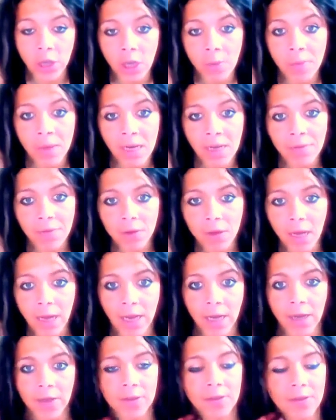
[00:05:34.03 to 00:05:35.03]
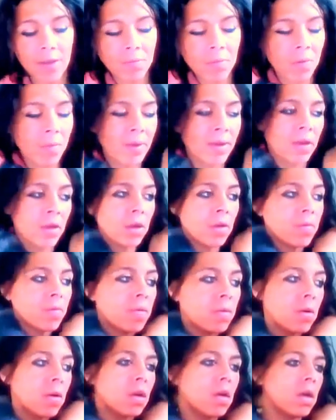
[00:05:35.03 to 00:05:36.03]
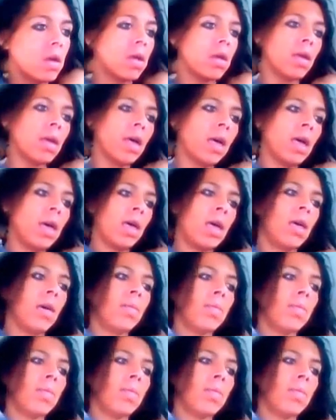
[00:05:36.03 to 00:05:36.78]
on a human level. I understand what went on.